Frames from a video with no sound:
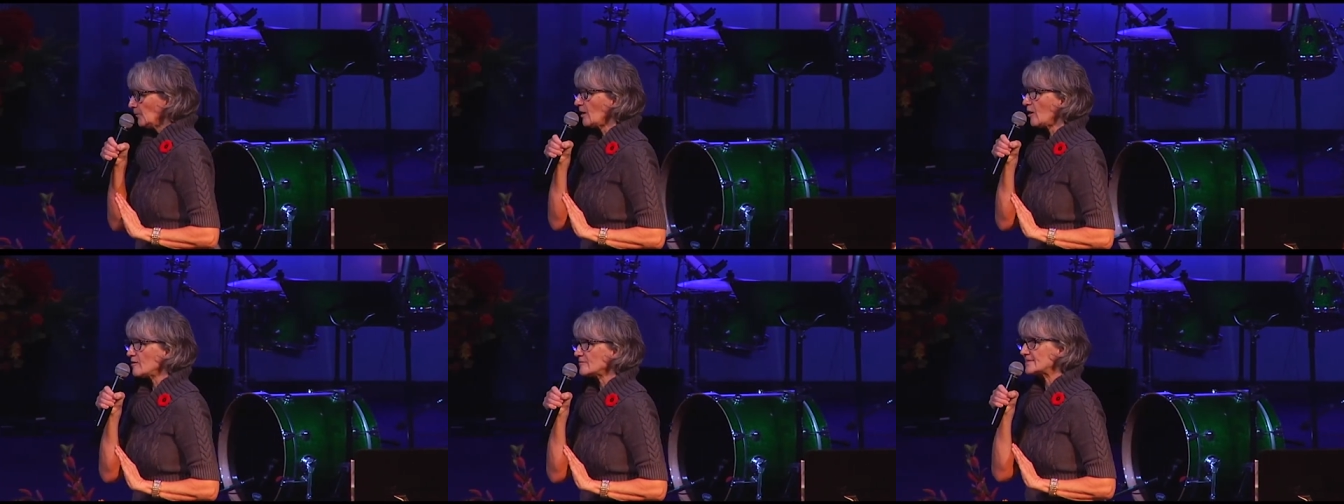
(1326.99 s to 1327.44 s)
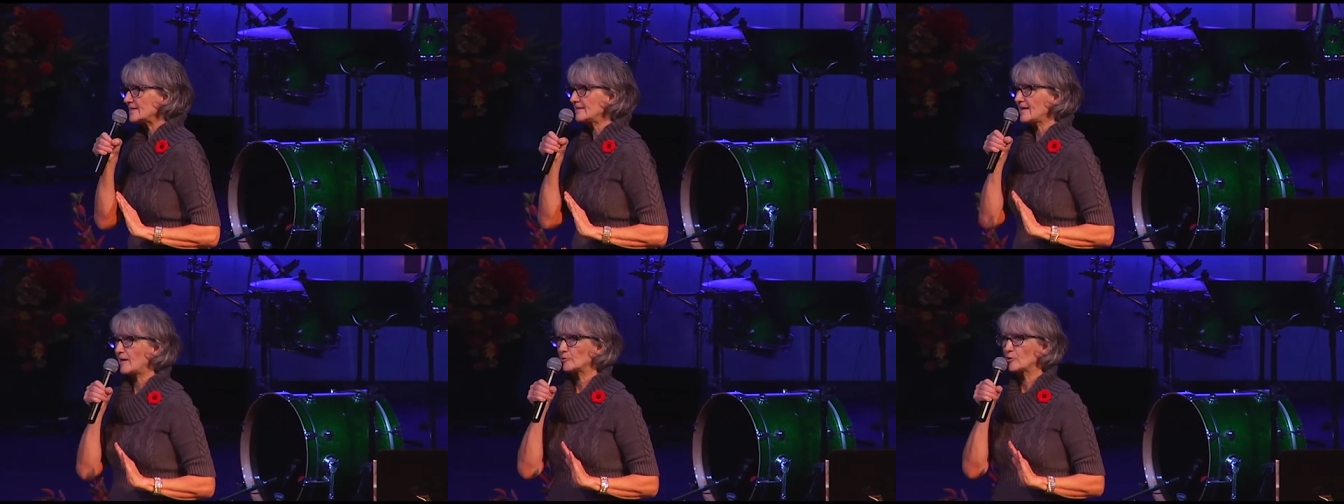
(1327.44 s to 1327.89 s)
We all
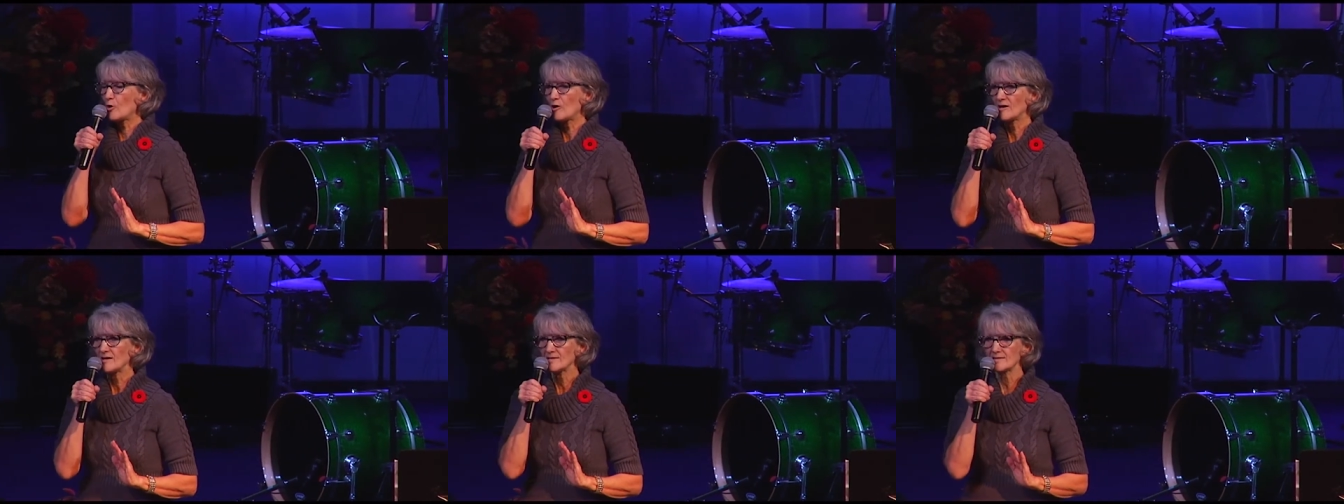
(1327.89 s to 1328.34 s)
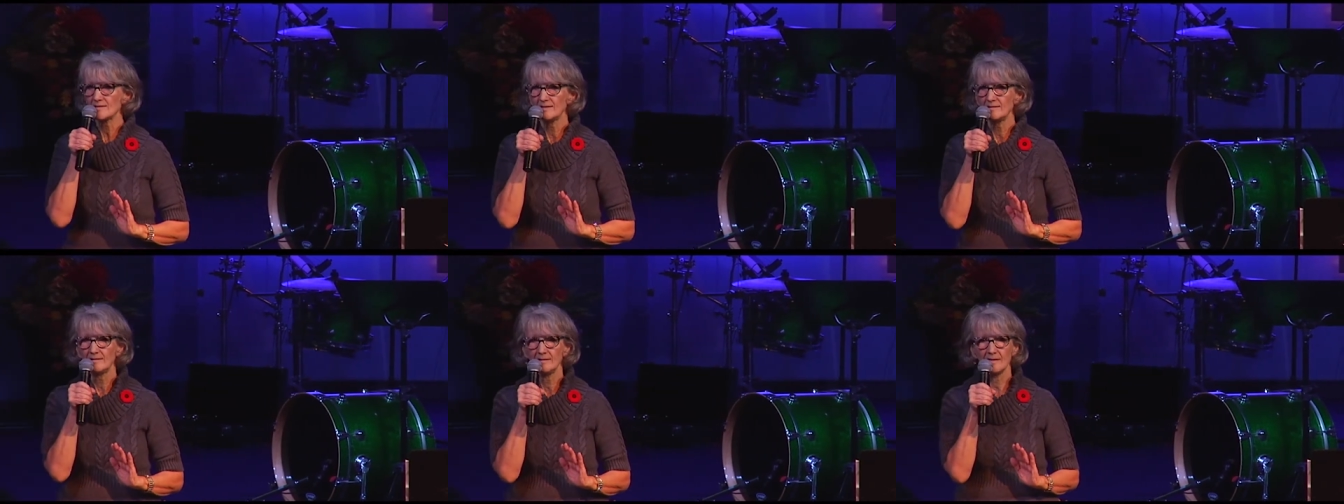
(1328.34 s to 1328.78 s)
sing that chorus,
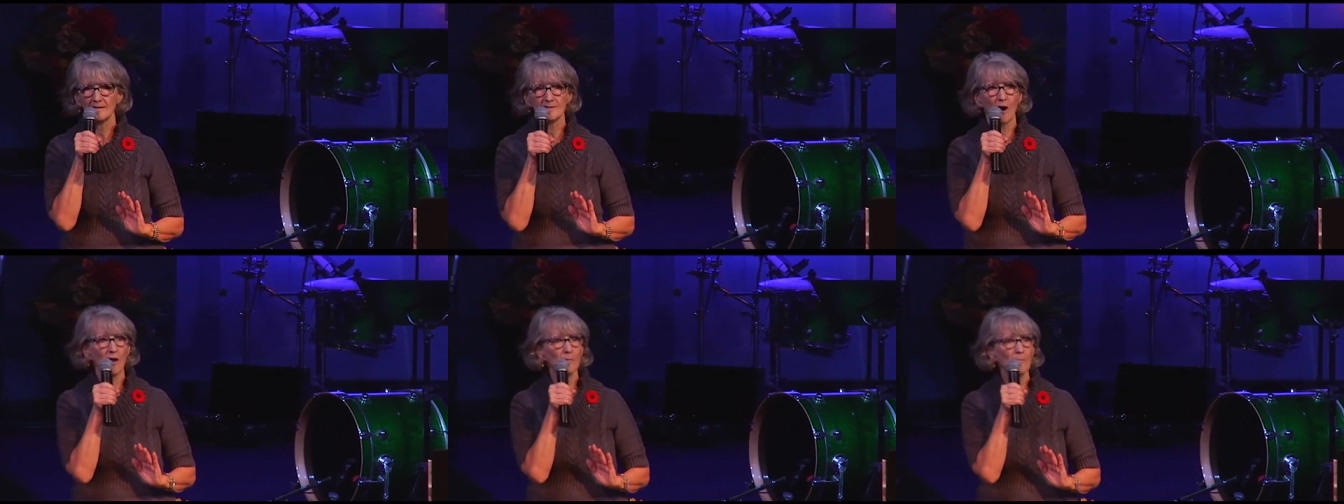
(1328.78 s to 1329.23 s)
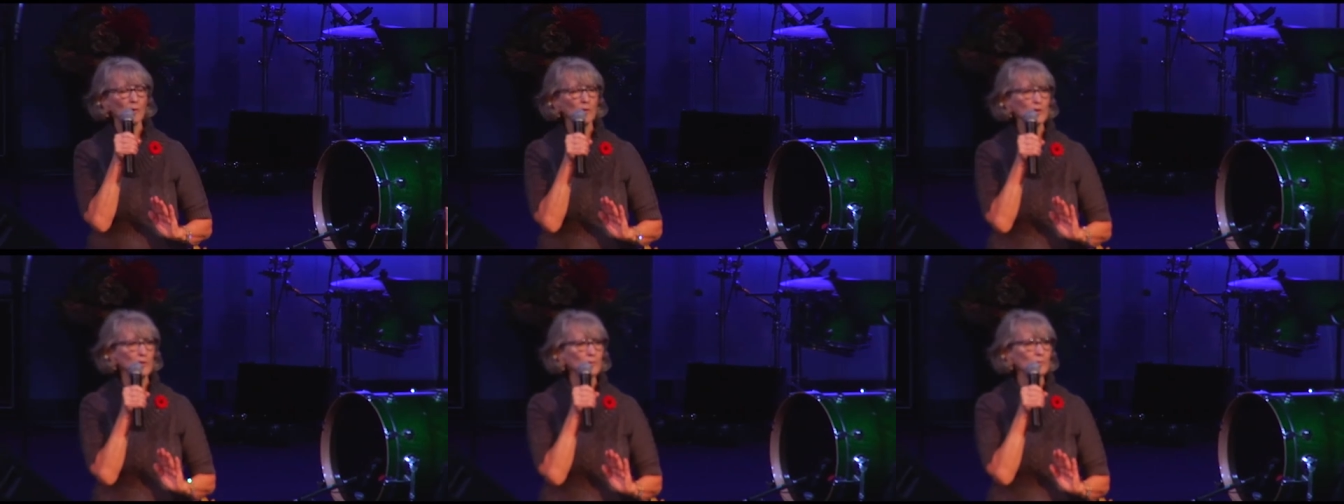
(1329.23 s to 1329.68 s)
it's all
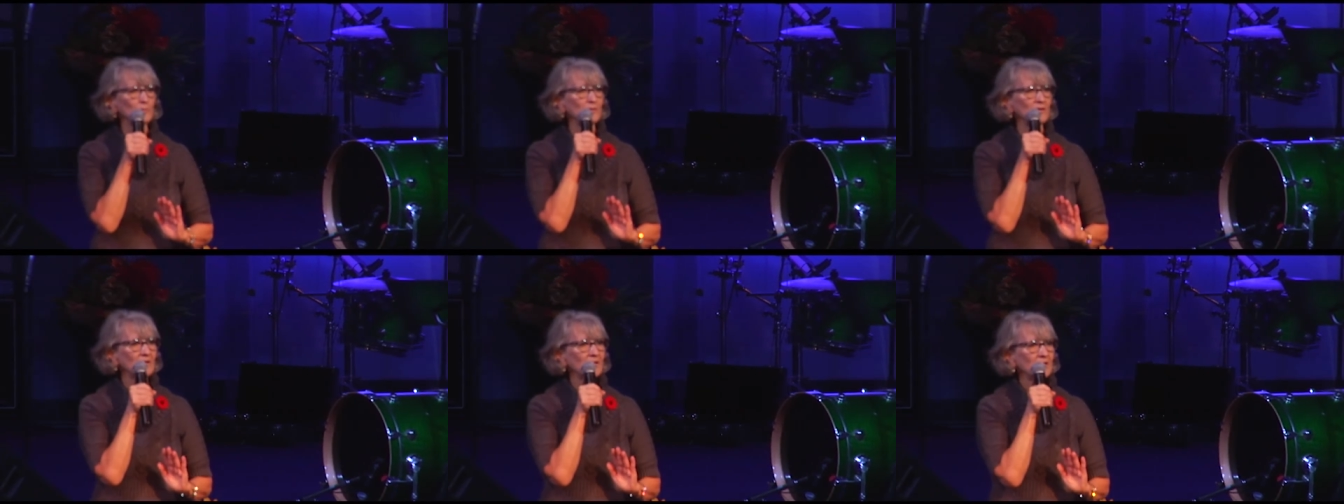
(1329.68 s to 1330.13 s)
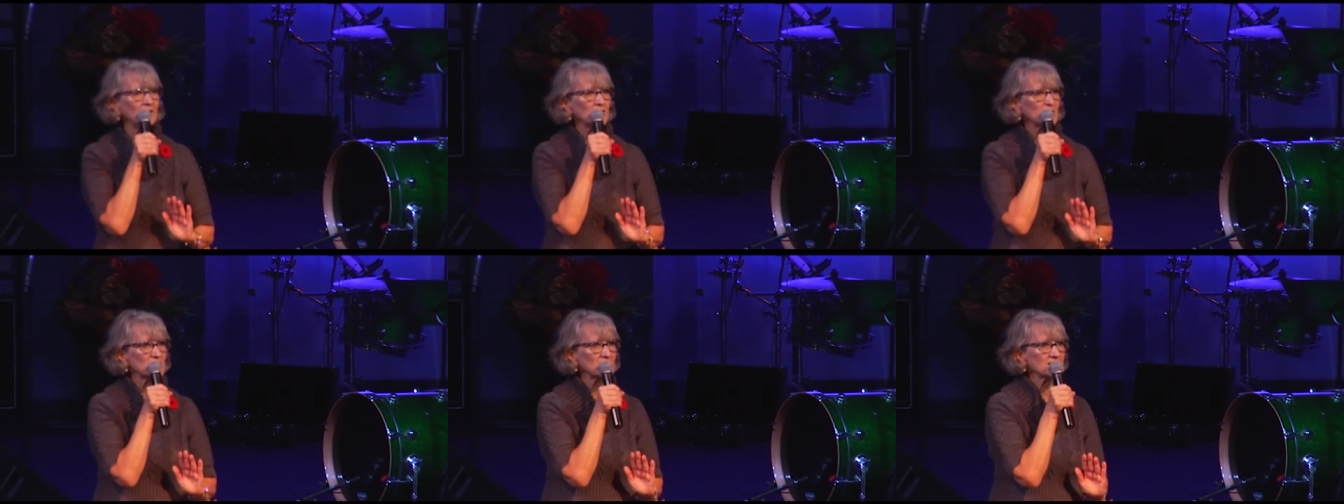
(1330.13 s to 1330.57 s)
about you,
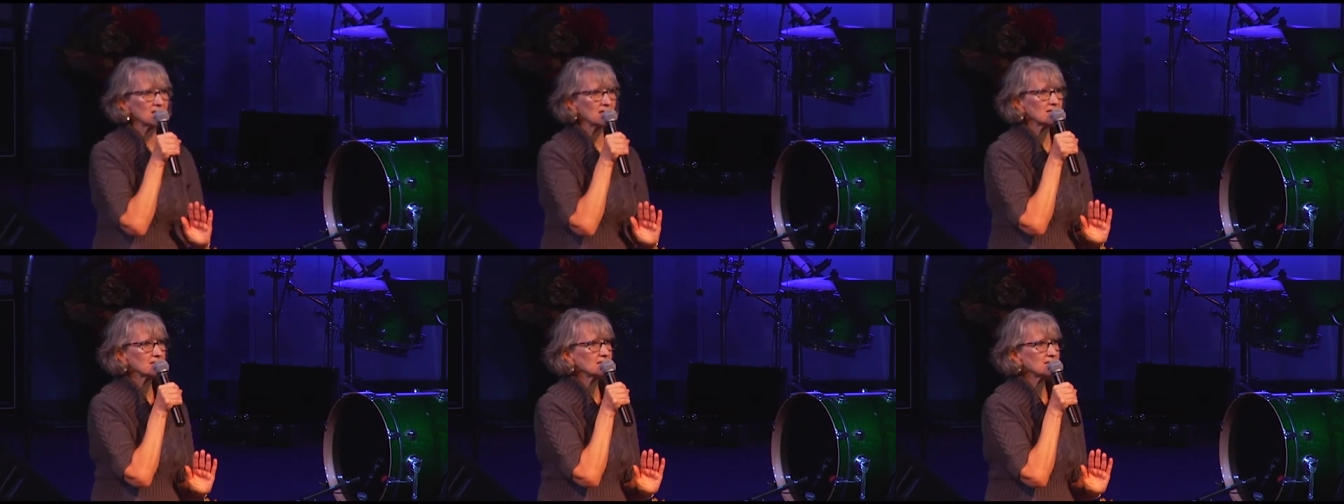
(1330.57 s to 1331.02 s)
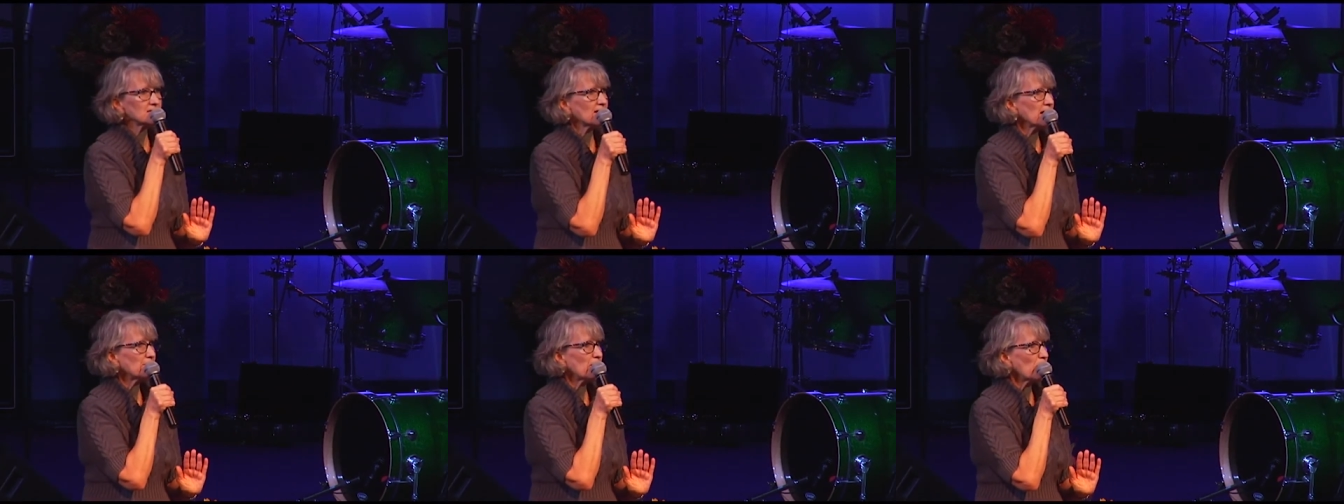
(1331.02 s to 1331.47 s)
Jesus, it's
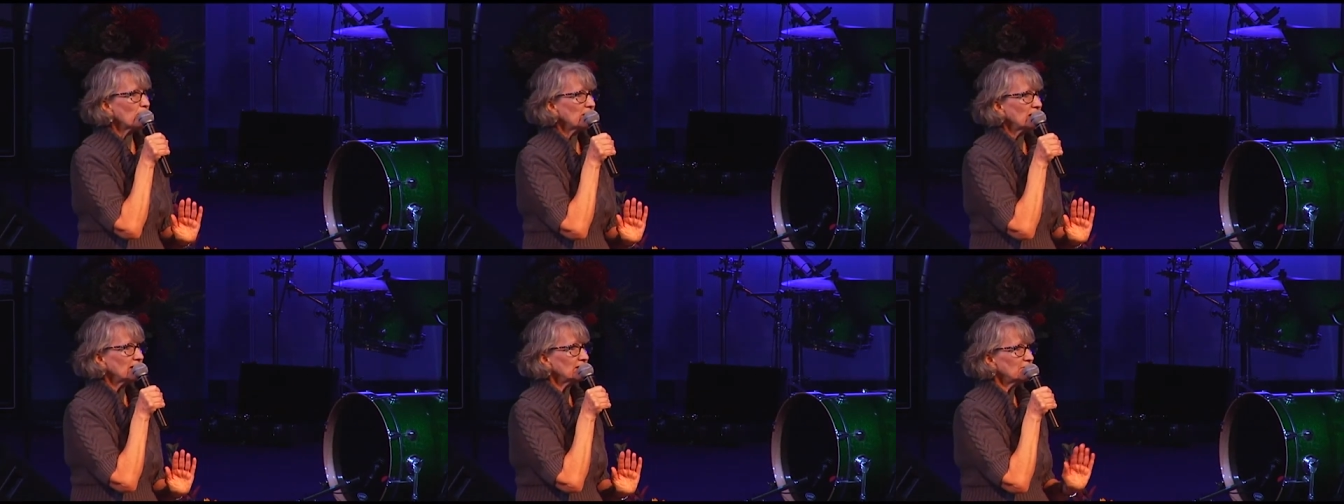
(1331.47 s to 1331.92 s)
not about me.